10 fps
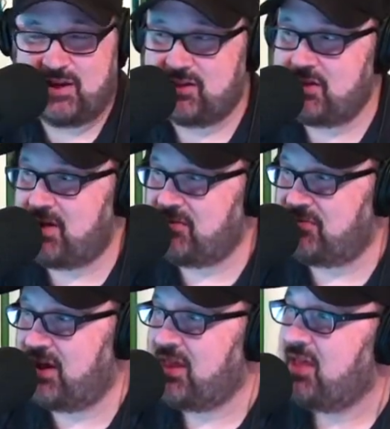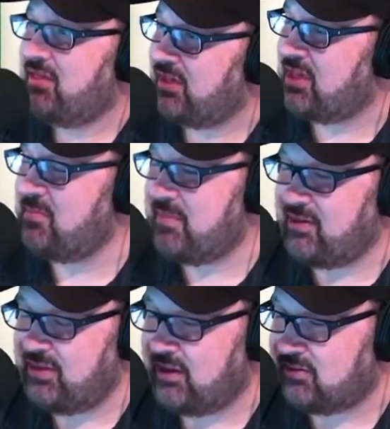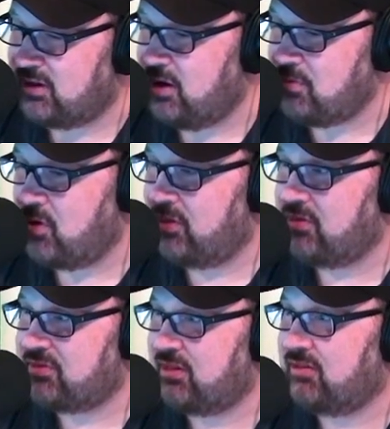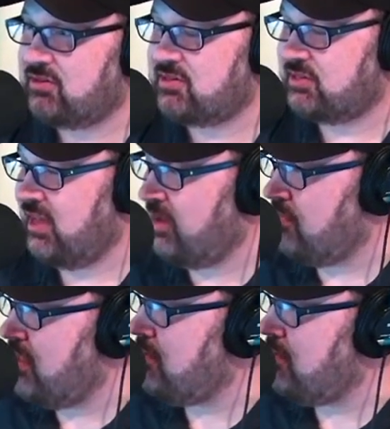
he might find, like, he may think it's like, I'm going into this thing, it's a slam. It